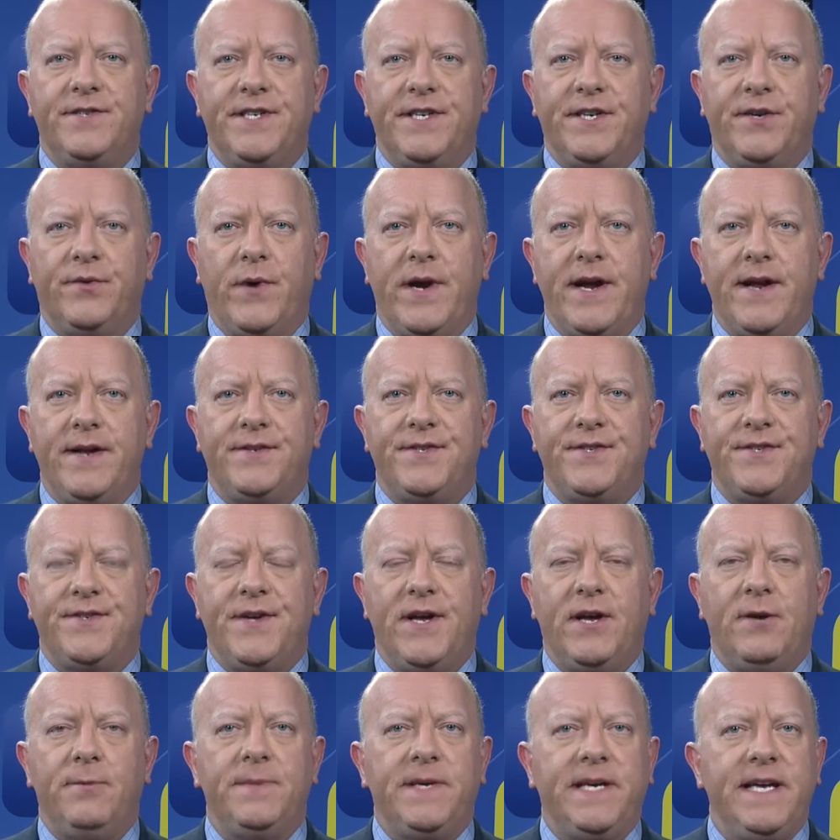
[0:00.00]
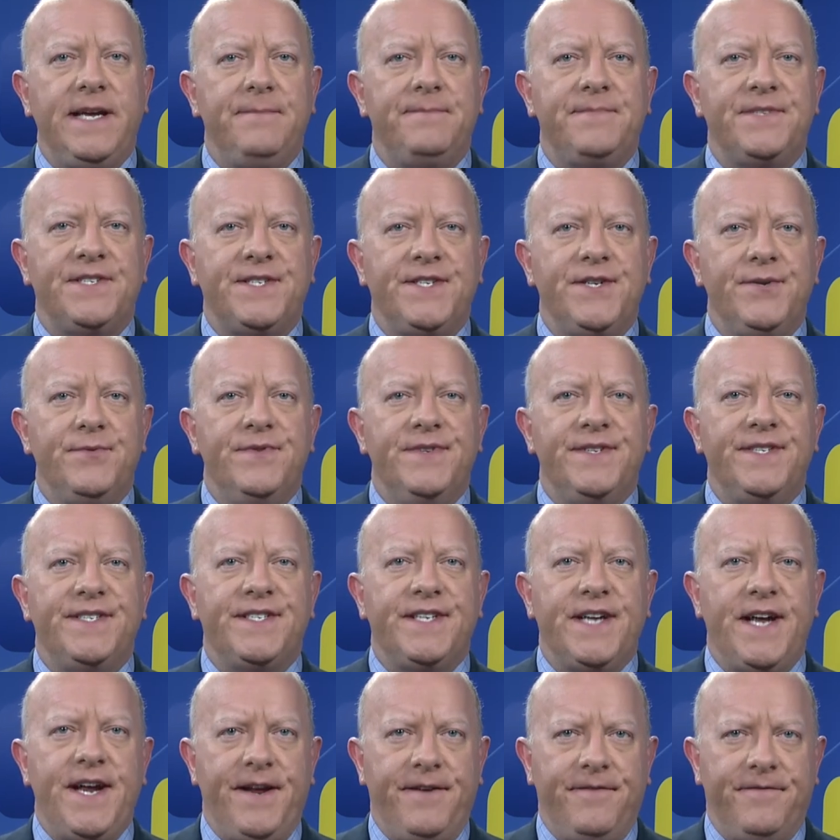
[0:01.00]
in grants to help keep students
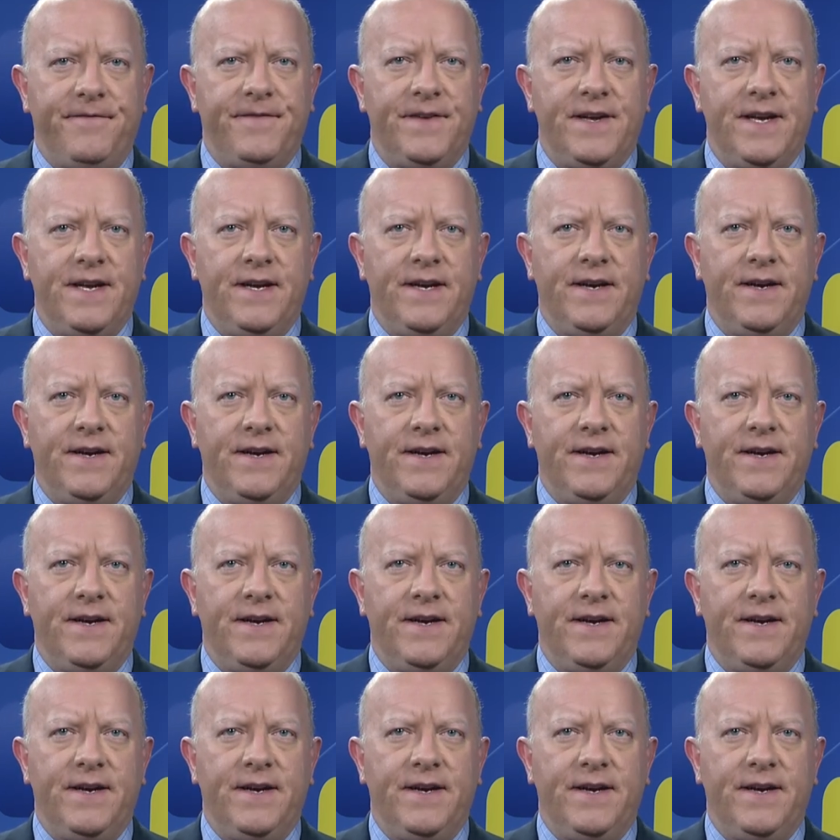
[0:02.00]
safe.